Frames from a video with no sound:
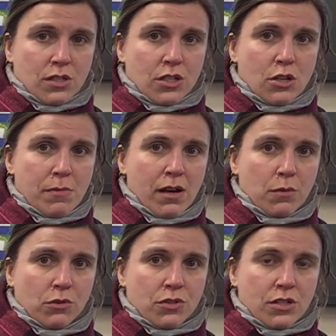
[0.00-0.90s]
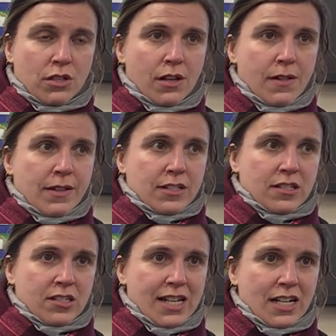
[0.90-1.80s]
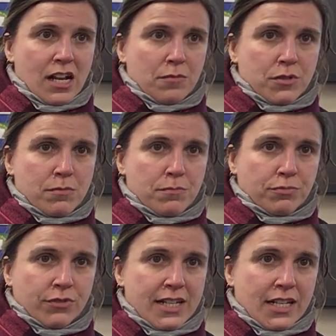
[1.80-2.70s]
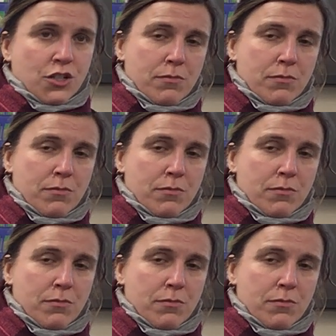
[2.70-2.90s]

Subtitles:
So you might want to stack up some bricks,